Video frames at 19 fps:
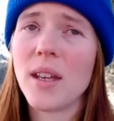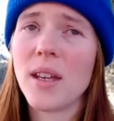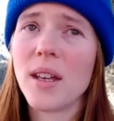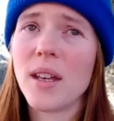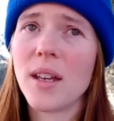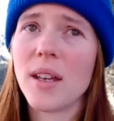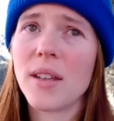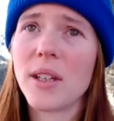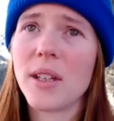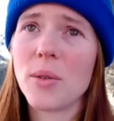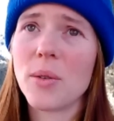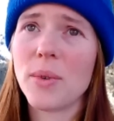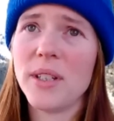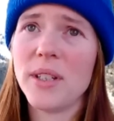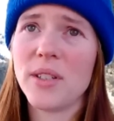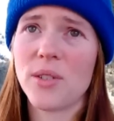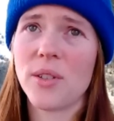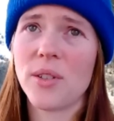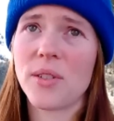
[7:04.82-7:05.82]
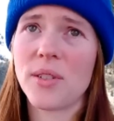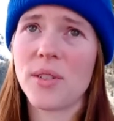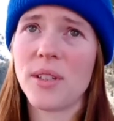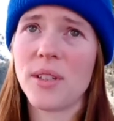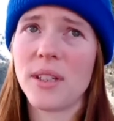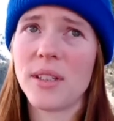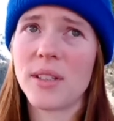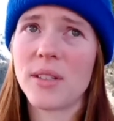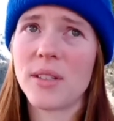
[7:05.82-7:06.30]
that researched
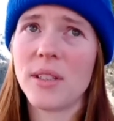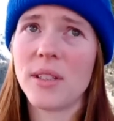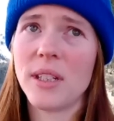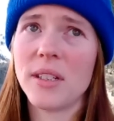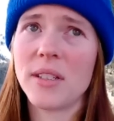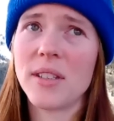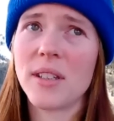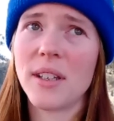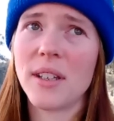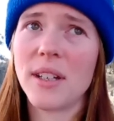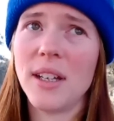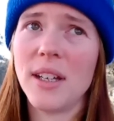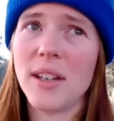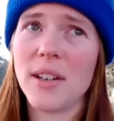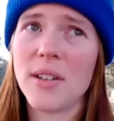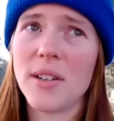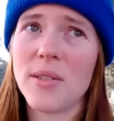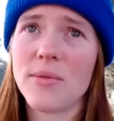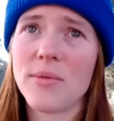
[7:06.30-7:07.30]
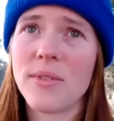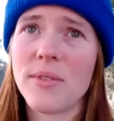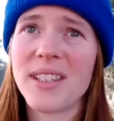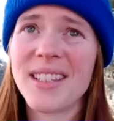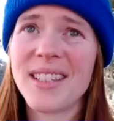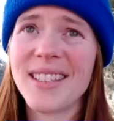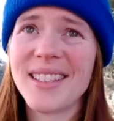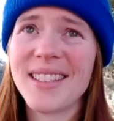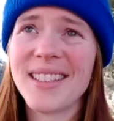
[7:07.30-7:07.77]
this did a study of
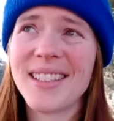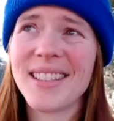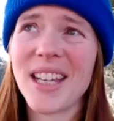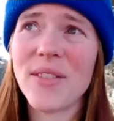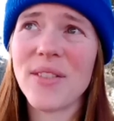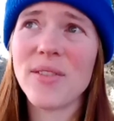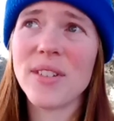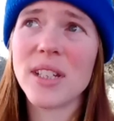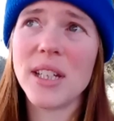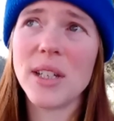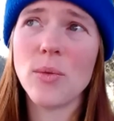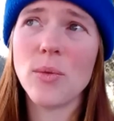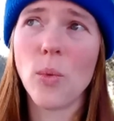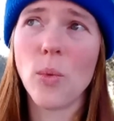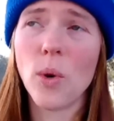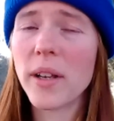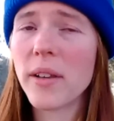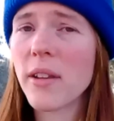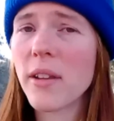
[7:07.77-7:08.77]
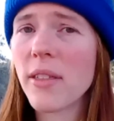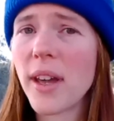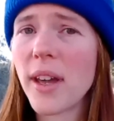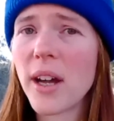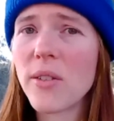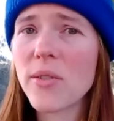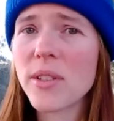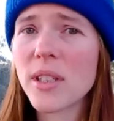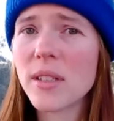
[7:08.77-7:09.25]

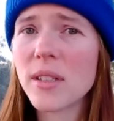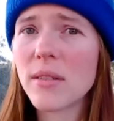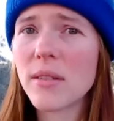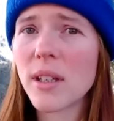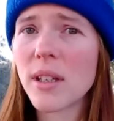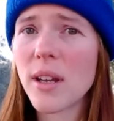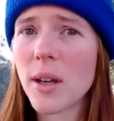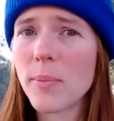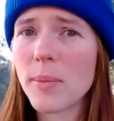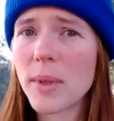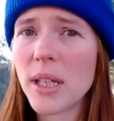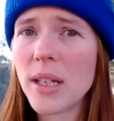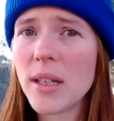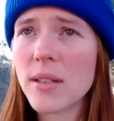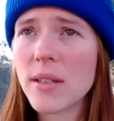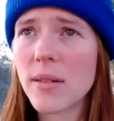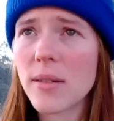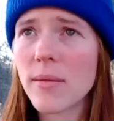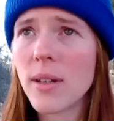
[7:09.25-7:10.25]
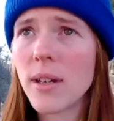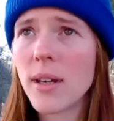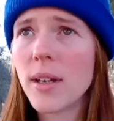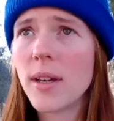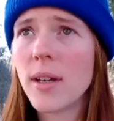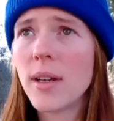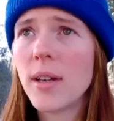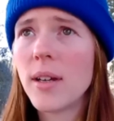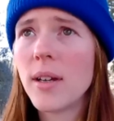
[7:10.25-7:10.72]
71,000 adoptees,
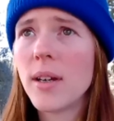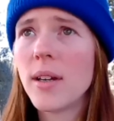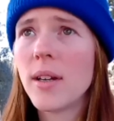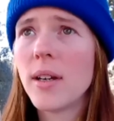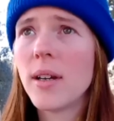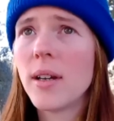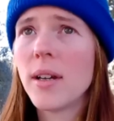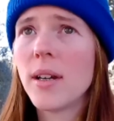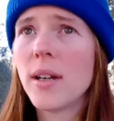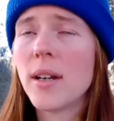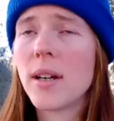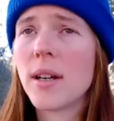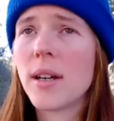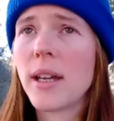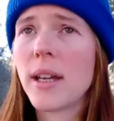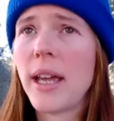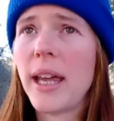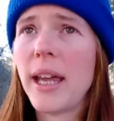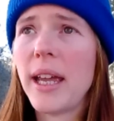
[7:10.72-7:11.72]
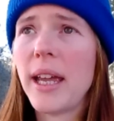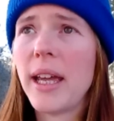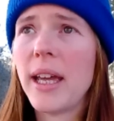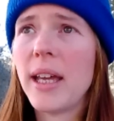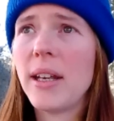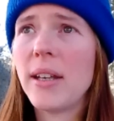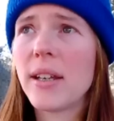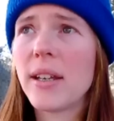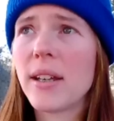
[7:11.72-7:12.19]

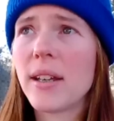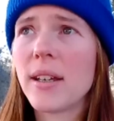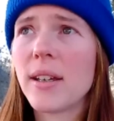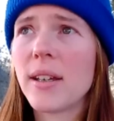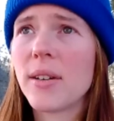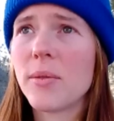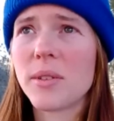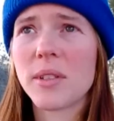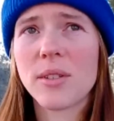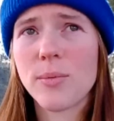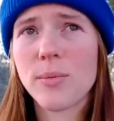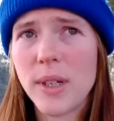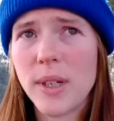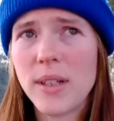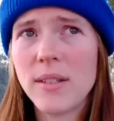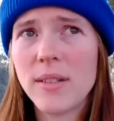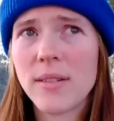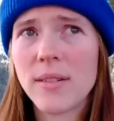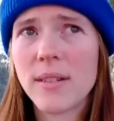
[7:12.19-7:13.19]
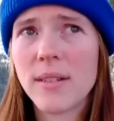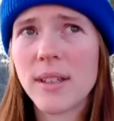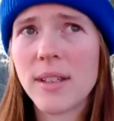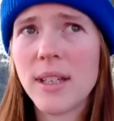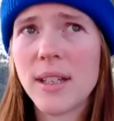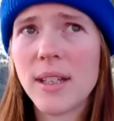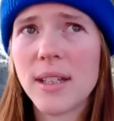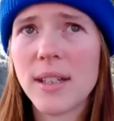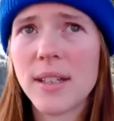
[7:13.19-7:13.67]
and was it Sweden? I
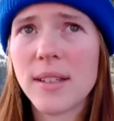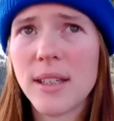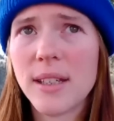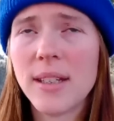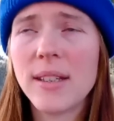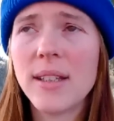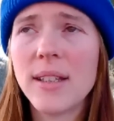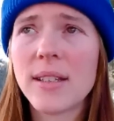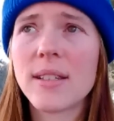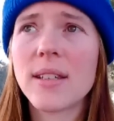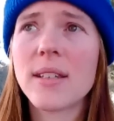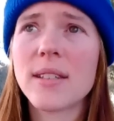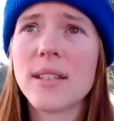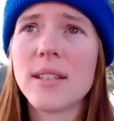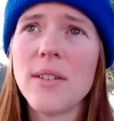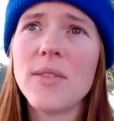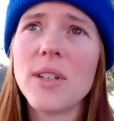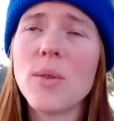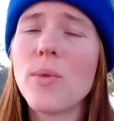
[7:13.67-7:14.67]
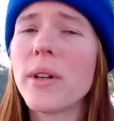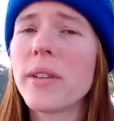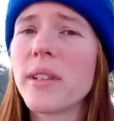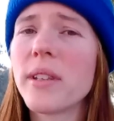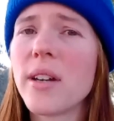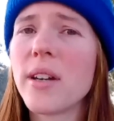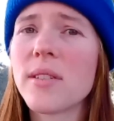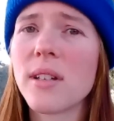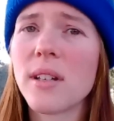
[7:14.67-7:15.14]
think they did this.
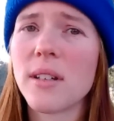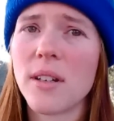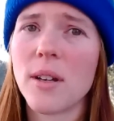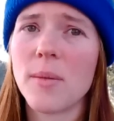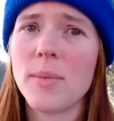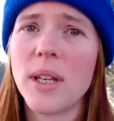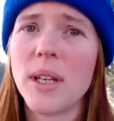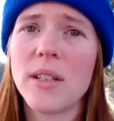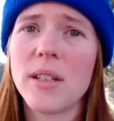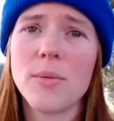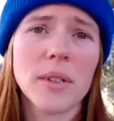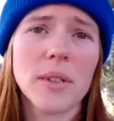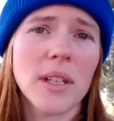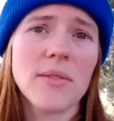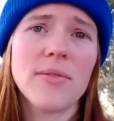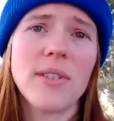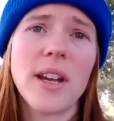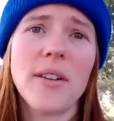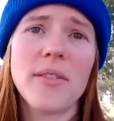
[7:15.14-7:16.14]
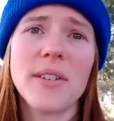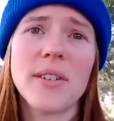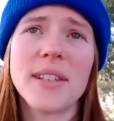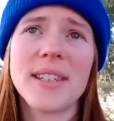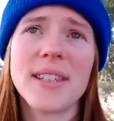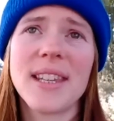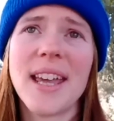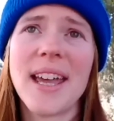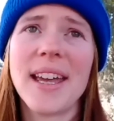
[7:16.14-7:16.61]
71,000 adoptees, and what they found
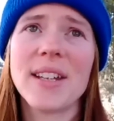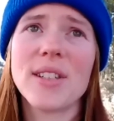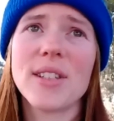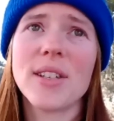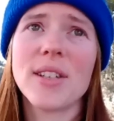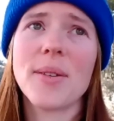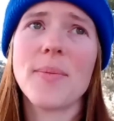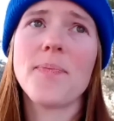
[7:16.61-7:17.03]
is that